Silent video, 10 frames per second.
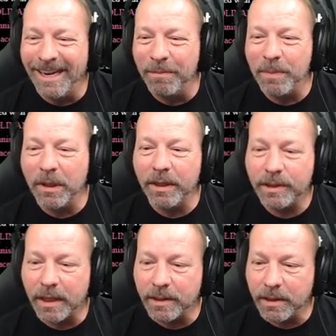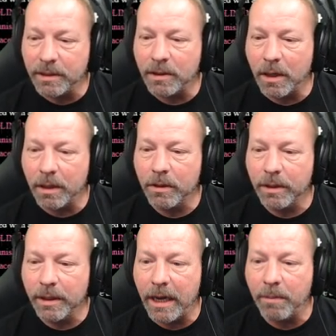Billy says it is not a
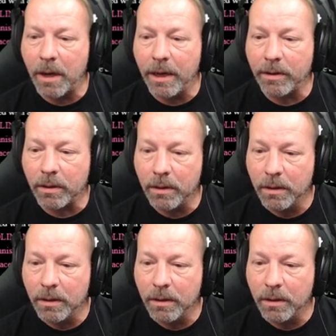good game either.